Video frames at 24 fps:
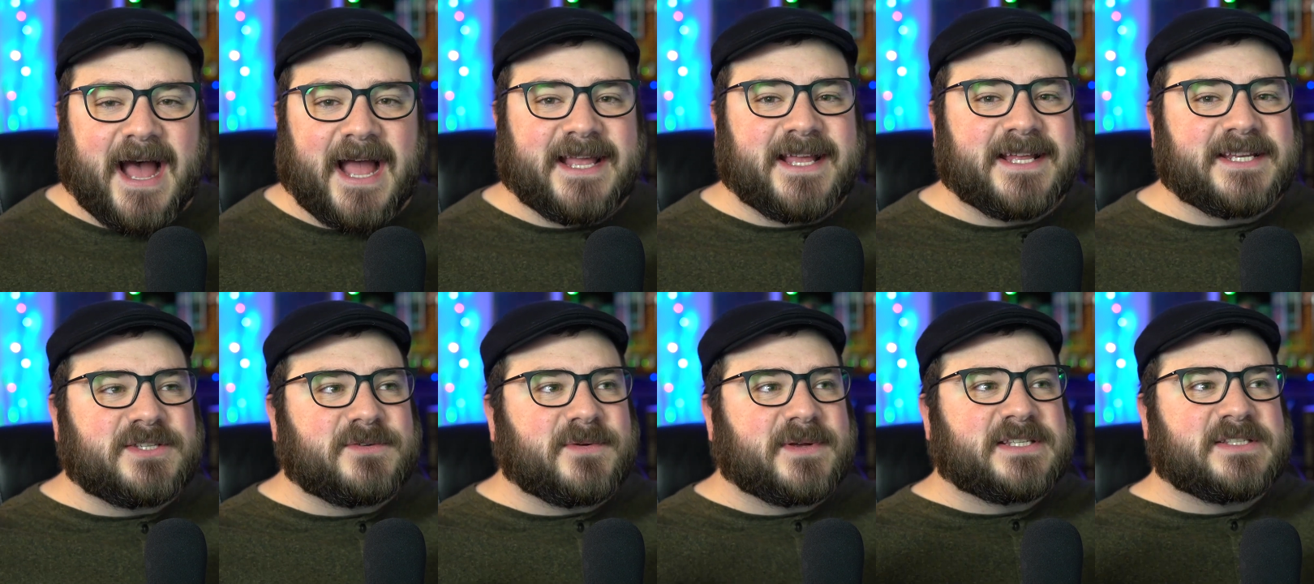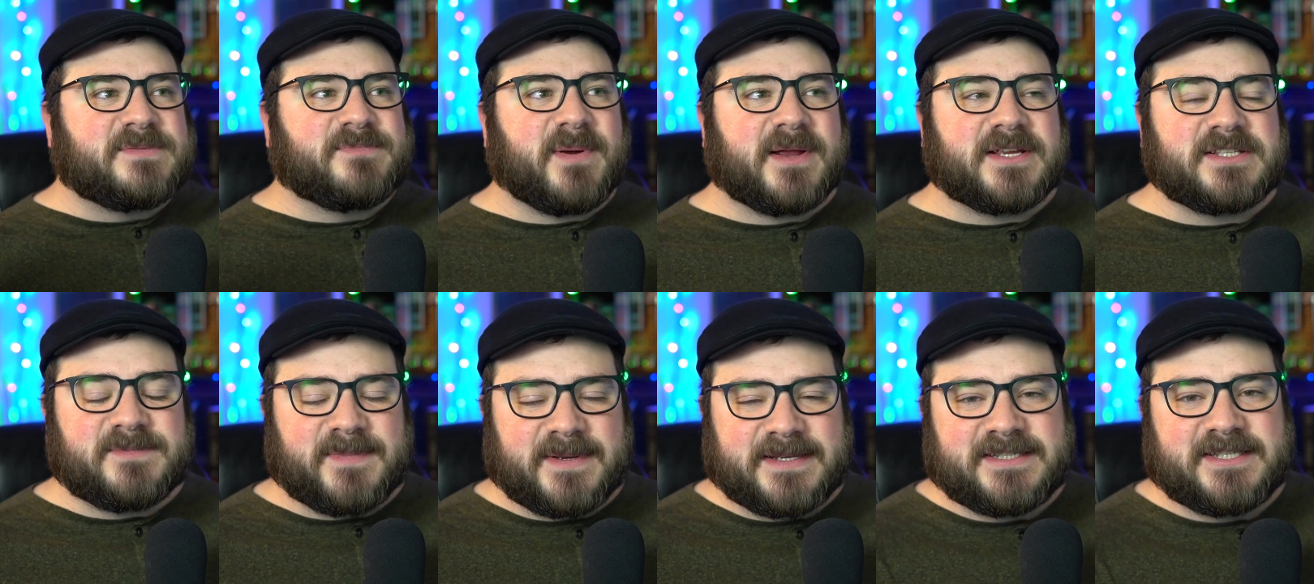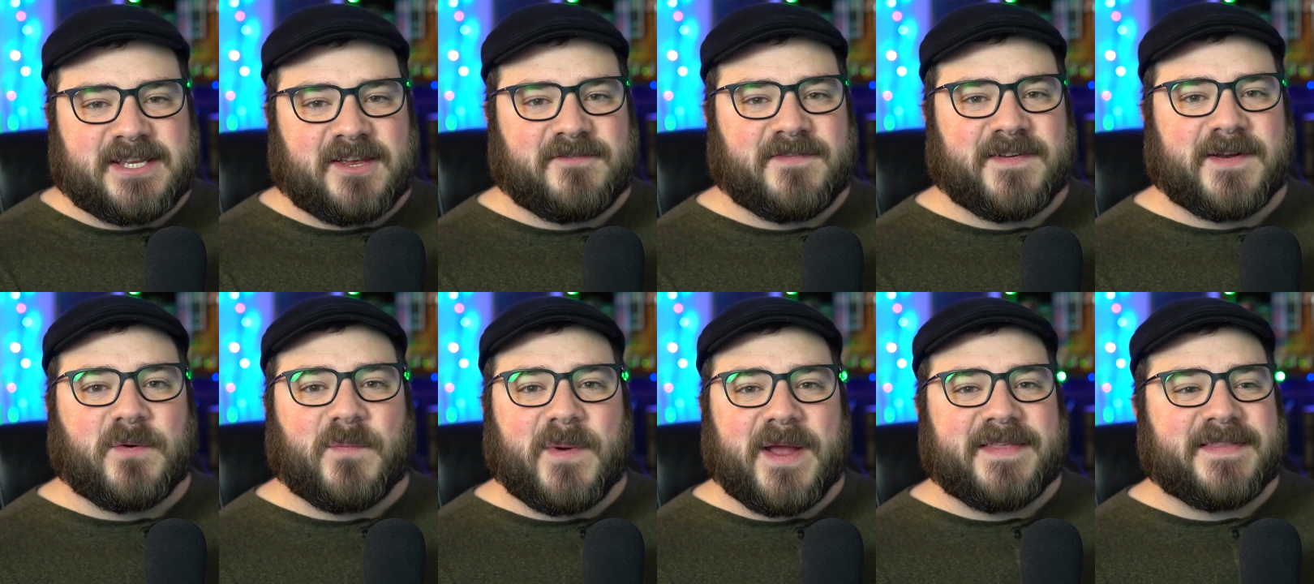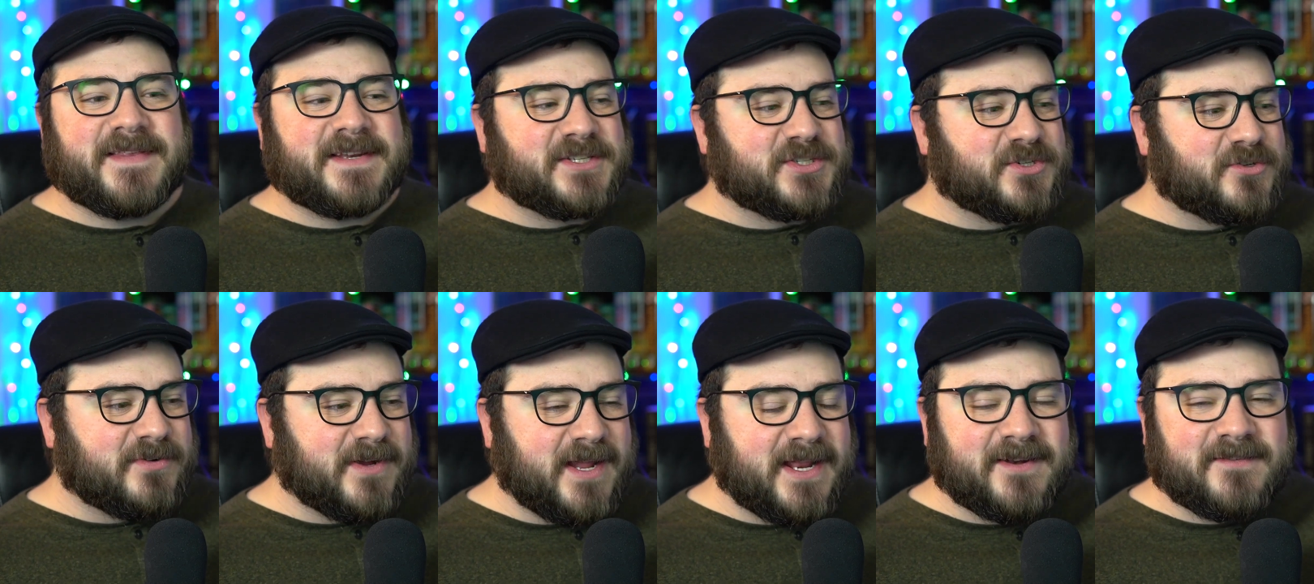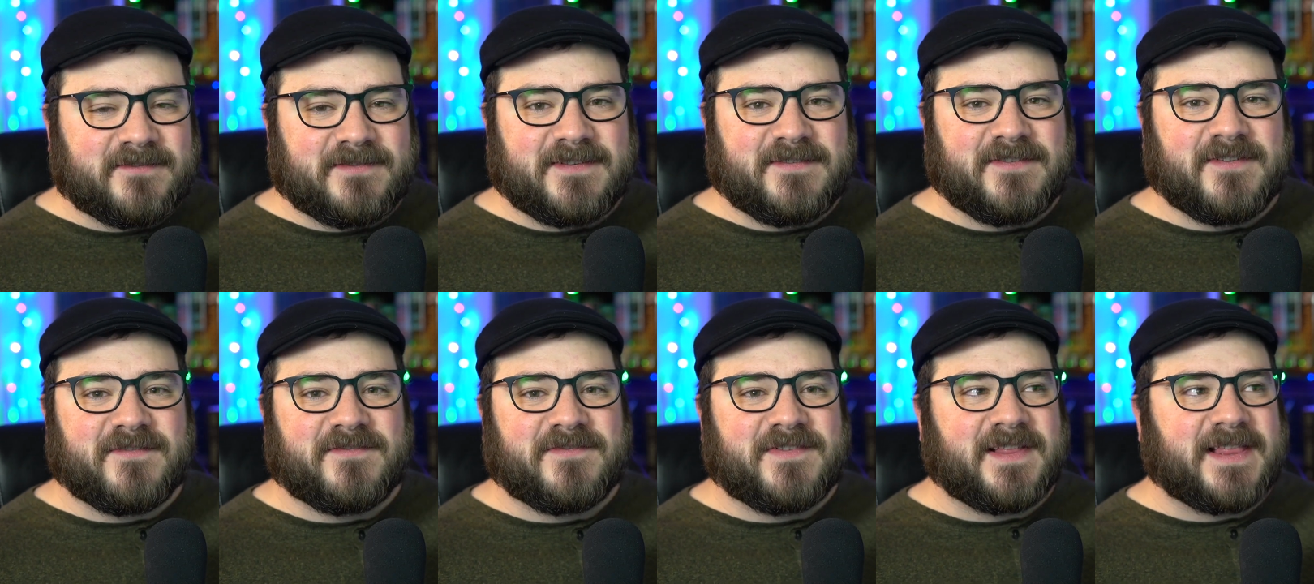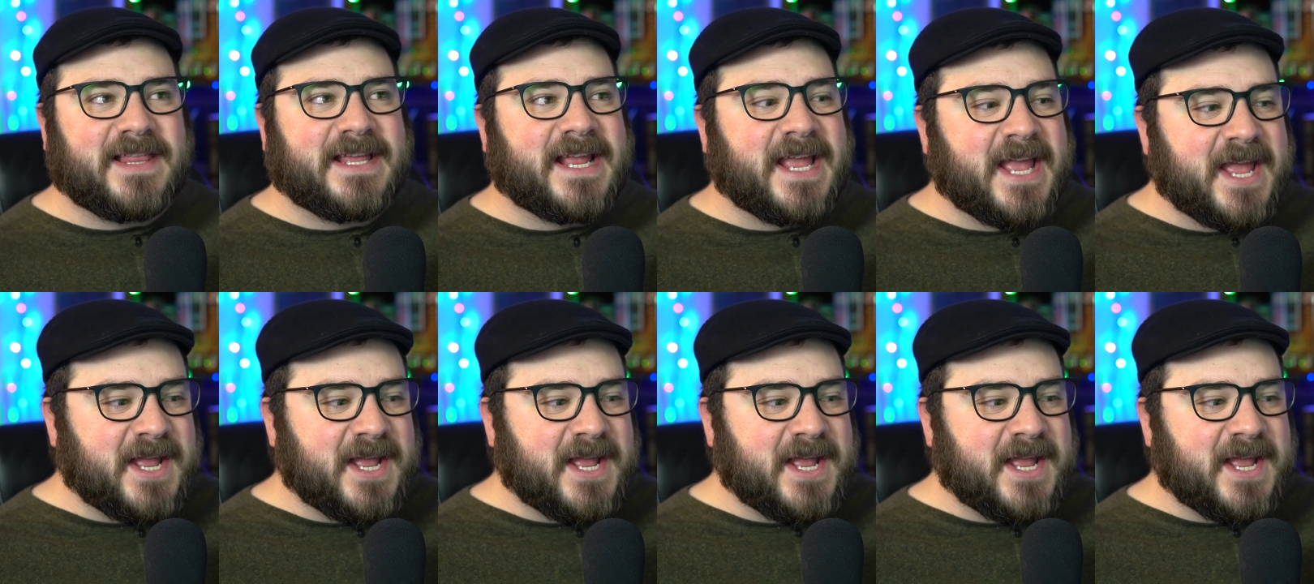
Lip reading: I get to express myself in a way that is creatively fulfilling,